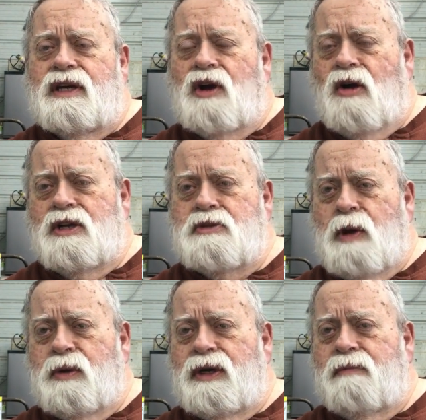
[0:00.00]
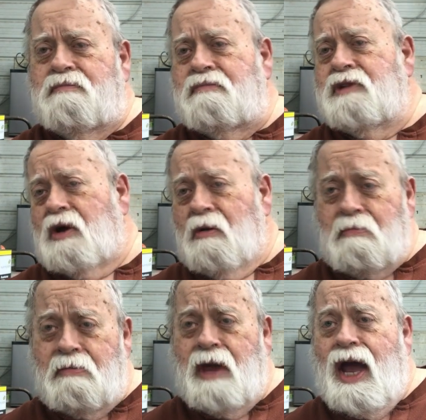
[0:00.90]
garnish molding. So
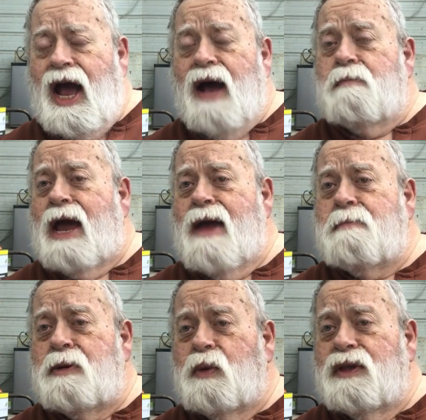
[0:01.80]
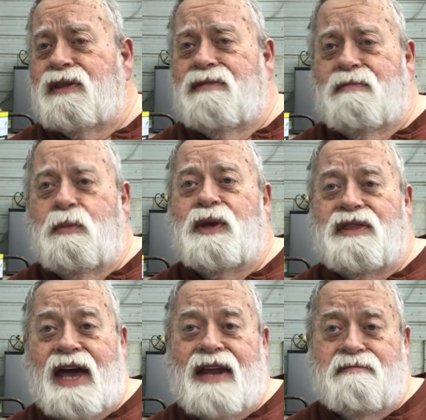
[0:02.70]
I'm happy with
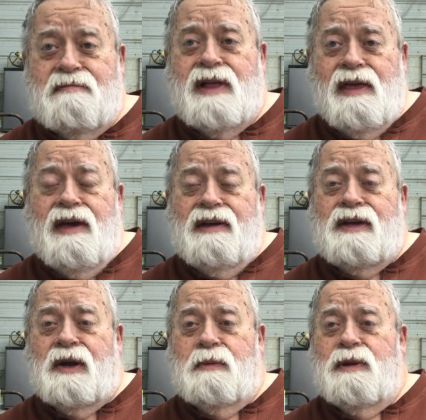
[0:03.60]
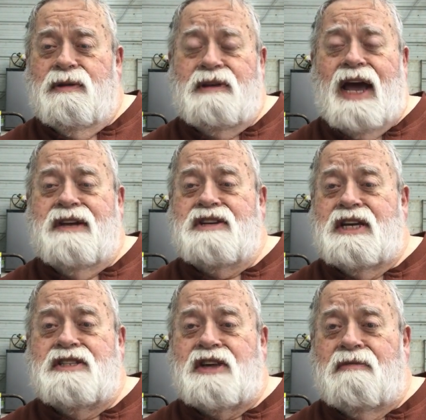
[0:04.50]
that.
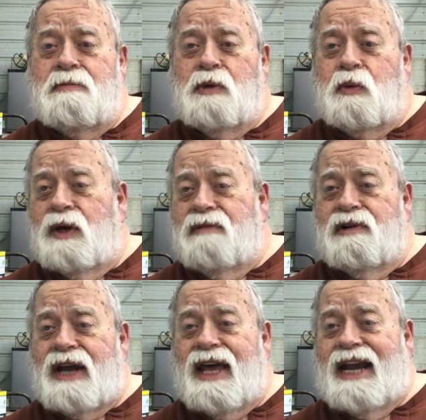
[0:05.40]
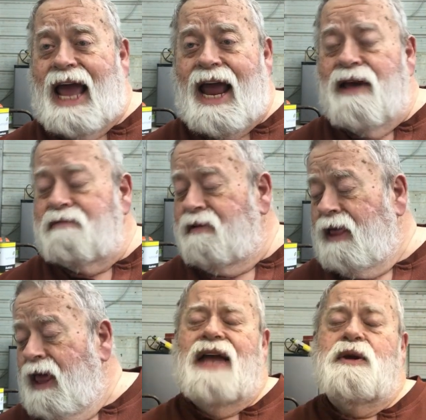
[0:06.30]
9/10 of them or whatever, 9.5.
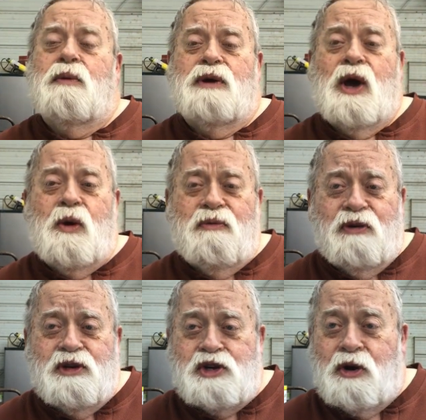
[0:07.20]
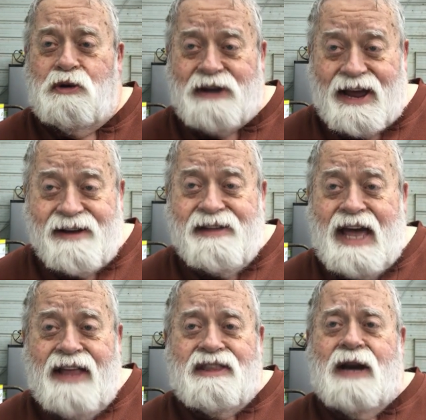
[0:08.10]
I don't know for sure now
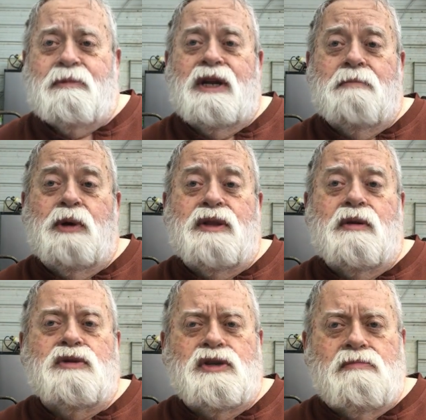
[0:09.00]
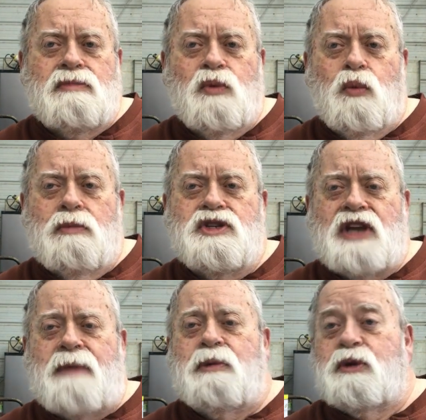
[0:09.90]
that I'm going to put those
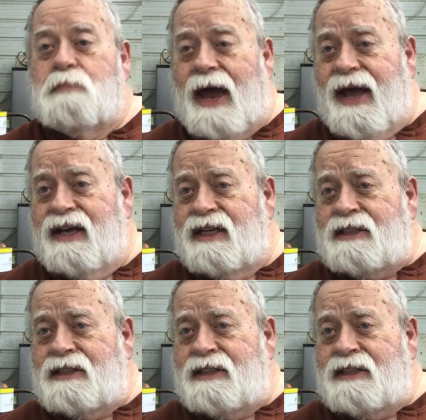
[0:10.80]
staples back.